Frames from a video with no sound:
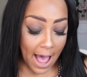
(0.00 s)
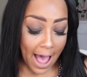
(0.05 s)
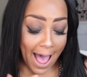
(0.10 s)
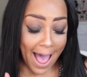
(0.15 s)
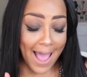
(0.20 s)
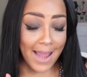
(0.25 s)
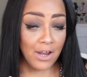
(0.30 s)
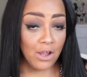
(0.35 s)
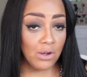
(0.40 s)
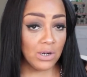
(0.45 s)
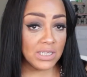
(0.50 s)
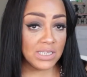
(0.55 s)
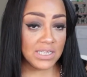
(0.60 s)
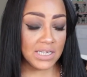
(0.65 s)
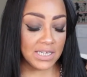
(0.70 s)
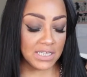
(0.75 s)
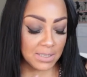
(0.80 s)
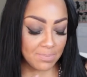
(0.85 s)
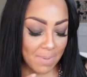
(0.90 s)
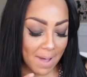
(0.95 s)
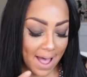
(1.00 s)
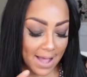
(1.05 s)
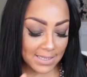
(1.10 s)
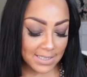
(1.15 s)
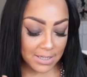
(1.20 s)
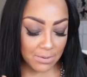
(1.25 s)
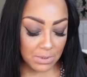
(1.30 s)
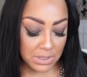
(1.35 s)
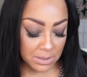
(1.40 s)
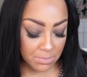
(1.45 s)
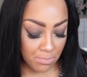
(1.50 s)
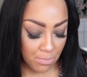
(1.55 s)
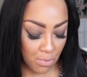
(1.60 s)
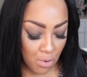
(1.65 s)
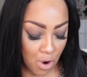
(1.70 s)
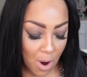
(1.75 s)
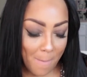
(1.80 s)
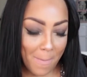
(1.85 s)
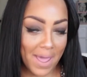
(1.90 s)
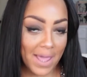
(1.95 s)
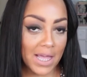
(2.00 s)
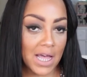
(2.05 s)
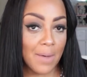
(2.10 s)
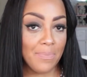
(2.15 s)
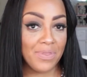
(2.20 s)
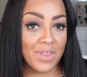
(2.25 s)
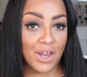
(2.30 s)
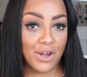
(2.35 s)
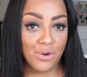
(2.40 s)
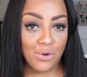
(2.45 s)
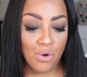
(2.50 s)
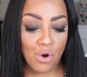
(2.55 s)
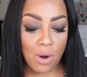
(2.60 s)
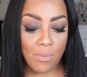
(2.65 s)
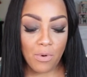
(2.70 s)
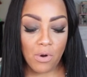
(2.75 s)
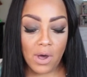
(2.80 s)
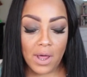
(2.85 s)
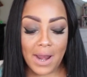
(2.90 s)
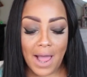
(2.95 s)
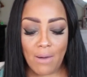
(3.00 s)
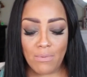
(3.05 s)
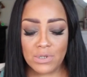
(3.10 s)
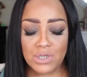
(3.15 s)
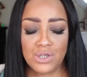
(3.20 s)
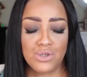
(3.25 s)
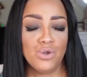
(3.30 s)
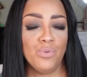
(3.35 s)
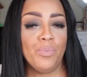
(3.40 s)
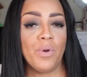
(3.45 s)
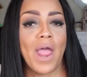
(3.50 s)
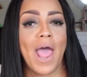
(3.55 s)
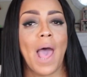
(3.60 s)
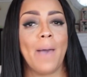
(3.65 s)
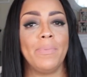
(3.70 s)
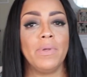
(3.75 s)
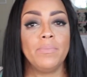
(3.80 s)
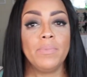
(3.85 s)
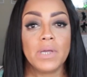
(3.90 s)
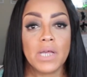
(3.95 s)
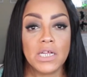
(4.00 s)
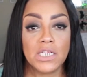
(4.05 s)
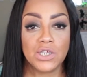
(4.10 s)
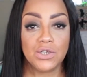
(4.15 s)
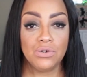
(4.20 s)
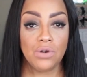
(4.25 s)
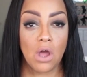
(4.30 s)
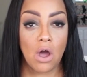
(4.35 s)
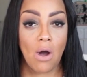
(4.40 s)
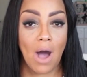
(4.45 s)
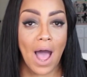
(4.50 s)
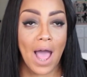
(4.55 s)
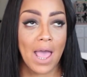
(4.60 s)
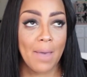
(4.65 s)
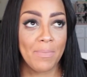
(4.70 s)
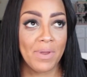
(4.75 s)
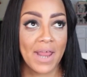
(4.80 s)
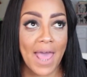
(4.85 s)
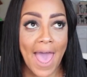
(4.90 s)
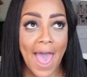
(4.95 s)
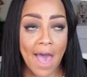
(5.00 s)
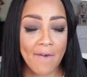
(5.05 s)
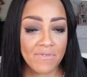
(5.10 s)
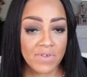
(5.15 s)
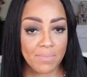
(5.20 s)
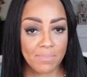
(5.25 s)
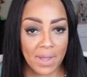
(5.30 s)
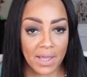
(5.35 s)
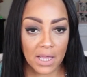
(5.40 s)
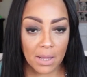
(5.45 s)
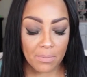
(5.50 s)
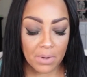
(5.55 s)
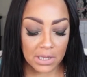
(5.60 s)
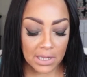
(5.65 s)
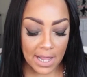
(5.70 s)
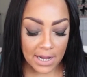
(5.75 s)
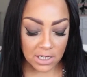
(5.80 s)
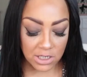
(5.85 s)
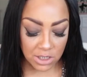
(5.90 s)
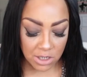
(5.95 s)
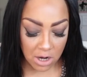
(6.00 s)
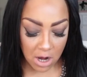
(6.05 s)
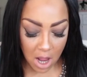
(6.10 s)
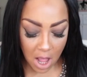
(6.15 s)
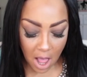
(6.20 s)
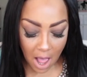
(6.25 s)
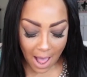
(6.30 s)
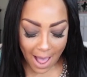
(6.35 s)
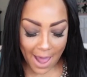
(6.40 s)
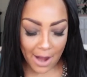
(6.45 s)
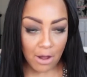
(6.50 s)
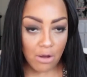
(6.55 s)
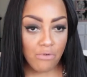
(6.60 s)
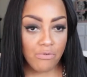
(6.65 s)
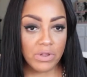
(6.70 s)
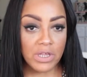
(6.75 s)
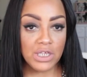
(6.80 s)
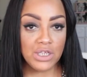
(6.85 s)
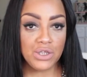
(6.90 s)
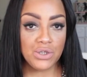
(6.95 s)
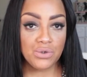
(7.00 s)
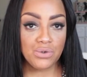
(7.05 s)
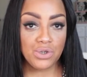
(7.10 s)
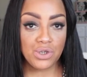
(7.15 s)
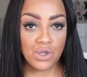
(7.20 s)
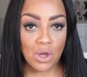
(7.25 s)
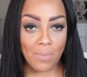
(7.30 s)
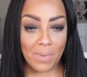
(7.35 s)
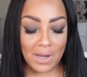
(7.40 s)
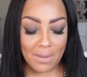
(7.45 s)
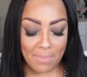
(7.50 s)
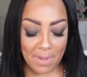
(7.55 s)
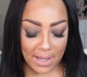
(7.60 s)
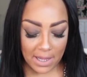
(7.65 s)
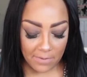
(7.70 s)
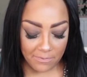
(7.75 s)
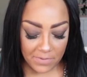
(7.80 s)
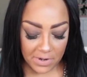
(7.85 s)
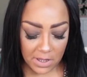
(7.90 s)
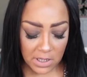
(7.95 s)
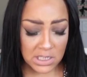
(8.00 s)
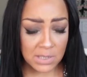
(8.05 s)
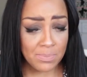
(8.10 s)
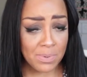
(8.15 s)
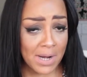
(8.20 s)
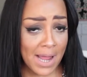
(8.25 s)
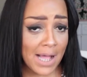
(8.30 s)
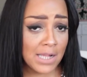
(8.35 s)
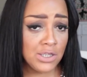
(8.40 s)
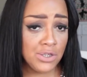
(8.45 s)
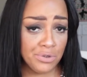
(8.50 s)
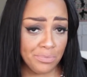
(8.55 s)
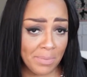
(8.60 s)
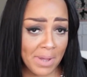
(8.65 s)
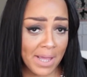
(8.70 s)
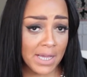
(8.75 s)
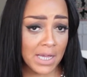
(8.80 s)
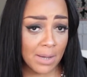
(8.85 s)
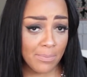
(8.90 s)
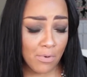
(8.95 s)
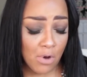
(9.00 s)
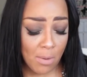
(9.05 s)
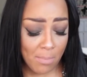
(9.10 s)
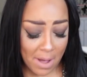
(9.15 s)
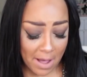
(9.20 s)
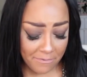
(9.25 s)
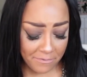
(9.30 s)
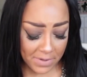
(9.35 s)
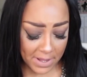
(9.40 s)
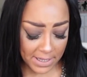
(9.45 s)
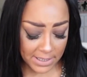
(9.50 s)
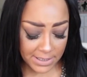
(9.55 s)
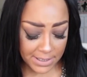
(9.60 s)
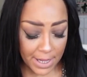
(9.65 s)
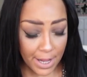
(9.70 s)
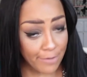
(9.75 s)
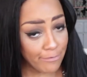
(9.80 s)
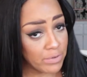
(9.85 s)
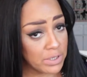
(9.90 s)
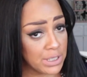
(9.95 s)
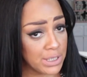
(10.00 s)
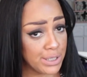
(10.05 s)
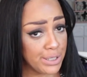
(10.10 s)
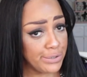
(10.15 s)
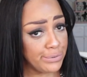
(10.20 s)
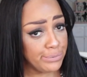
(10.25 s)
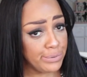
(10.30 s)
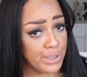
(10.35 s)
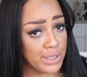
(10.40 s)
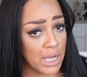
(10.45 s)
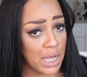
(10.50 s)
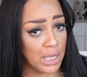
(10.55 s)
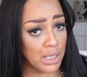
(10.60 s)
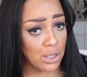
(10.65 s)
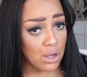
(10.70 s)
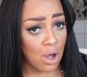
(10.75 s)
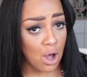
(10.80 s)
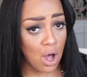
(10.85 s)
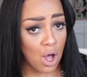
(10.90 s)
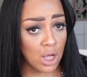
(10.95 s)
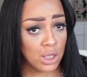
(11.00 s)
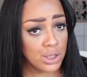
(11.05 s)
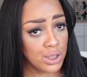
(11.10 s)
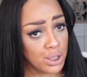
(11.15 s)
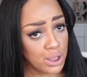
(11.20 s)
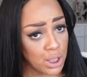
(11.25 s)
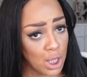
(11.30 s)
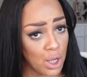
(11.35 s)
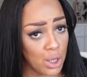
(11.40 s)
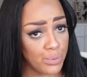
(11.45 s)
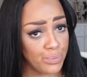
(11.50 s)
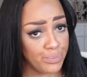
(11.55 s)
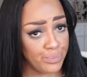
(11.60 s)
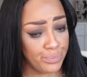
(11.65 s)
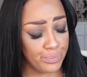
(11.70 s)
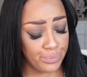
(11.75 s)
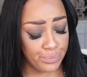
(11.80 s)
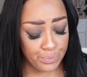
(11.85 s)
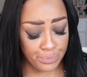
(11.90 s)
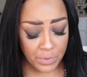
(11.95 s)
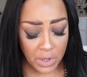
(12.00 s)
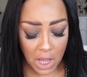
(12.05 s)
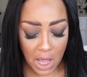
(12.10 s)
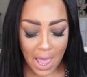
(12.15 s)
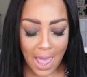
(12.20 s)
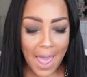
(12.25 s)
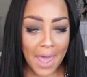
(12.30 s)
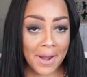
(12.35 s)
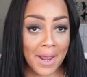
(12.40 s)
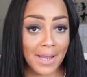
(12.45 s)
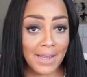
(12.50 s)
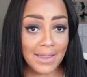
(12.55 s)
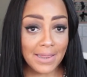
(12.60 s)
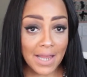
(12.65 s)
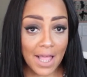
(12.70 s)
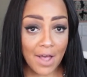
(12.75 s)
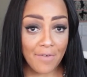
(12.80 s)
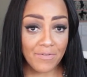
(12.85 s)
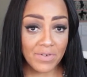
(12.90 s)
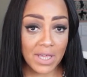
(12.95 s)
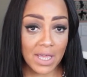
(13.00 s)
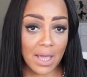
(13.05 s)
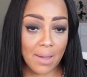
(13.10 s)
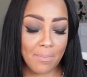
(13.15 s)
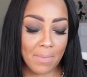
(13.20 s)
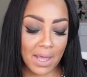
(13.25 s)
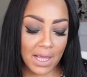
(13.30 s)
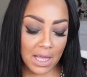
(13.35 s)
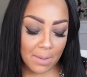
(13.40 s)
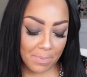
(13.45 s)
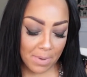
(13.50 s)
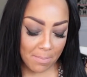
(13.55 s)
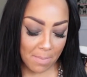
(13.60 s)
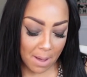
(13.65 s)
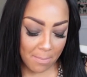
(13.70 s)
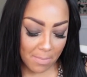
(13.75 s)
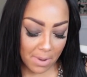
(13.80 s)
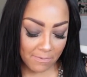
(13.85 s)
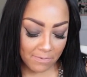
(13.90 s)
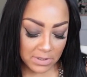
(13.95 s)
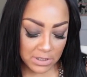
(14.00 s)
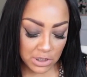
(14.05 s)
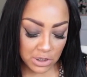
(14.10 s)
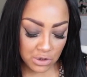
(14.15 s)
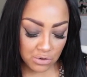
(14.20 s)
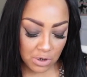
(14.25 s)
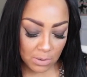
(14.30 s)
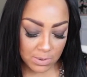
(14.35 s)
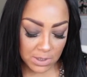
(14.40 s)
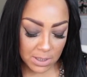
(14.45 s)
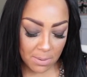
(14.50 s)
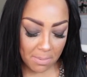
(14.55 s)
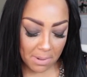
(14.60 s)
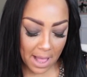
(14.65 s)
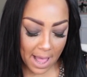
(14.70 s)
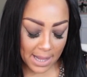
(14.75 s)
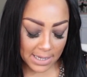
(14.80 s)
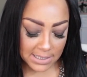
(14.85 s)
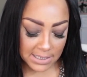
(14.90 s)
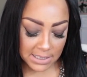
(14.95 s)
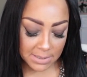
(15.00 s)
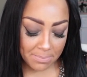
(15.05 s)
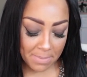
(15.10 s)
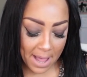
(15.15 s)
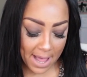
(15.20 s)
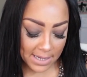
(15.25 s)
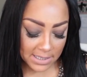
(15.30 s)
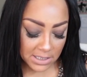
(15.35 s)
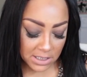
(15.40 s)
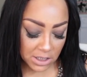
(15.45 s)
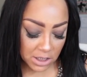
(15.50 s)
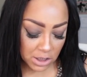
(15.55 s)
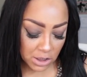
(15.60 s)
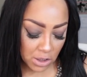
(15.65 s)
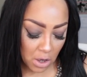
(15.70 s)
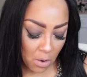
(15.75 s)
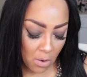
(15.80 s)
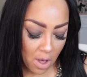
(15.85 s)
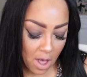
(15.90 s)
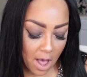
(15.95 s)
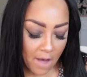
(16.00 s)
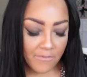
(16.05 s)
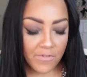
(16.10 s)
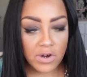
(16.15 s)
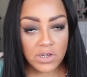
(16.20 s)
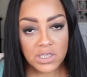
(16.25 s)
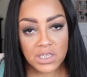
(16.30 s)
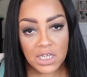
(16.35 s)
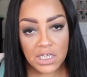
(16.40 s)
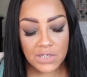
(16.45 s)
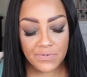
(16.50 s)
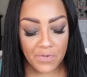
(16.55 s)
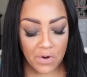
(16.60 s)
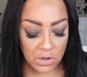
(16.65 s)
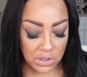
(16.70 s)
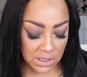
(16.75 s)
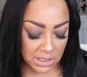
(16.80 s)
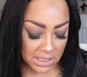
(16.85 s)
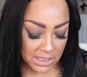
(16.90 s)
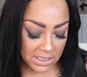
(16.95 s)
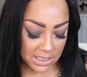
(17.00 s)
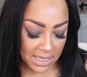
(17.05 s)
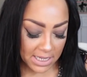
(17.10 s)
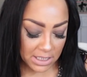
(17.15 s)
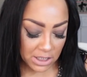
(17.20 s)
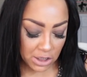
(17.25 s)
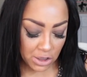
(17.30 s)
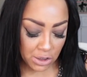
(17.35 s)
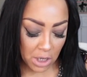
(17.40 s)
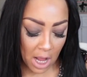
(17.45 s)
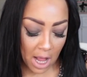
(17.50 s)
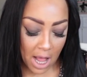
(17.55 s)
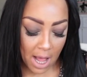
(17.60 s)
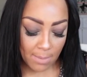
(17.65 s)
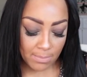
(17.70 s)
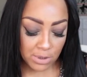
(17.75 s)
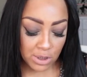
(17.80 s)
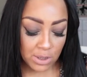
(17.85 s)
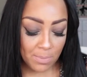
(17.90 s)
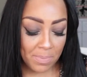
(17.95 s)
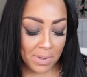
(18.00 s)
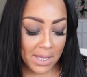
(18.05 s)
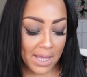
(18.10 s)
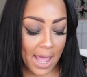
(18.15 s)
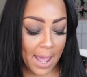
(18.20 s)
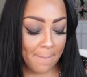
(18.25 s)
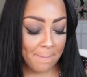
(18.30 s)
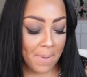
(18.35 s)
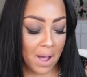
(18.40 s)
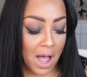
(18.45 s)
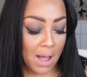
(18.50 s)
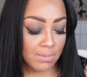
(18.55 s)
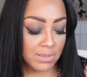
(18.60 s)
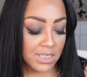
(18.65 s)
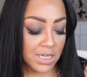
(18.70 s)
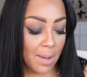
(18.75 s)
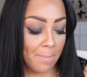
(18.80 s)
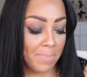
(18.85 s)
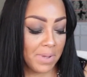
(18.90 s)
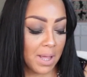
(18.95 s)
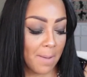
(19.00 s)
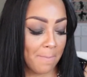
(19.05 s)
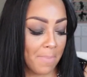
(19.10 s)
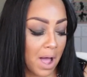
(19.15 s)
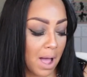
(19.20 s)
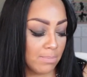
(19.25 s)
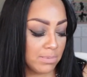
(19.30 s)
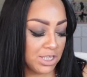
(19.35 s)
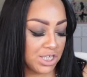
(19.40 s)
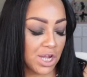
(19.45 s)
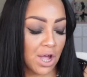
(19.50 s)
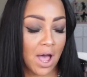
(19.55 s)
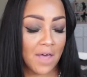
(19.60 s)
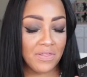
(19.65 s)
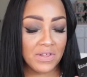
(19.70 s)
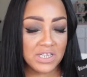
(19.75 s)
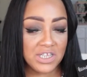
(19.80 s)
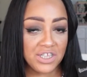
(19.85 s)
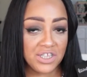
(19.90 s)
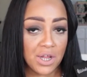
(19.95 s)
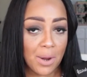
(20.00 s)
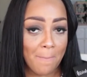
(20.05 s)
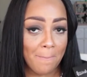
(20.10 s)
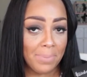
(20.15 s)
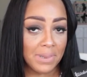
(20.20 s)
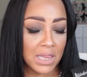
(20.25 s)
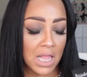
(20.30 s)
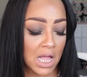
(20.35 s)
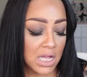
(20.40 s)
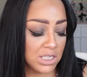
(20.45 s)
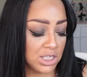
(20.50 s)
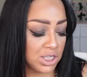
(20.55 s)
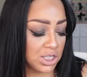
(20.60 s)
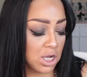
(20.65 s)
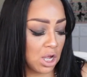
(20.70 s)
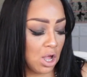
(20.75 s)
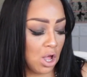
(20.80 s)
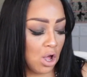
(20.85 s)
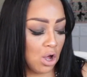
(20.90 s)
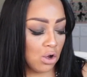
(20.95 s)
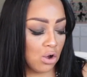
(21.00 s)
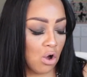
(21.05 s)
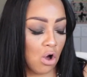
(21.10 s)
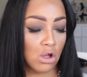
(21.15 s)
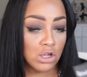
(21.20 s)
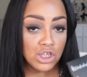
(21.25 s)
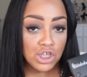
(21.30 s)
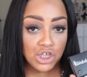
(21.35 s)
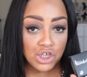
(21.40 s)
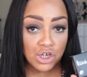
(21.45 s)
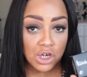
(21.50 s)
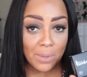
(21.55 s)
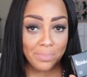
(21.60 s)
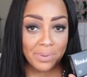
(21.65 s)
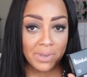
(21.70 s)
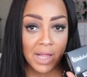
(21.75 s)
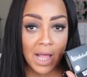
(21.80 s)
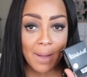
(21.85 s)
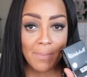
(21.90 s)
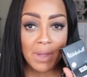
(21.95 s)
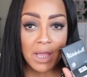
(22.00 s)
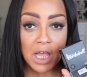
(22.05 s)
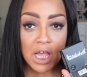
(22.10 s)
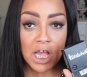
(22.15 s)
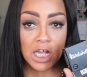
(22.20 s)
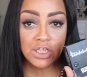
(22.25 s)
I noticed in this box there was more makeup than normal, and I was super happy because, you know, I am an avid makeup collector. I don't really do so many makeup videos, but I do makeup on my face every single day, y'all. So, mm. and I love getting makeup in my monthly subscription box boxes. So, first things first, this is um, to be a bombshell, be a bombshell. And this is their blush called Sugar Plum.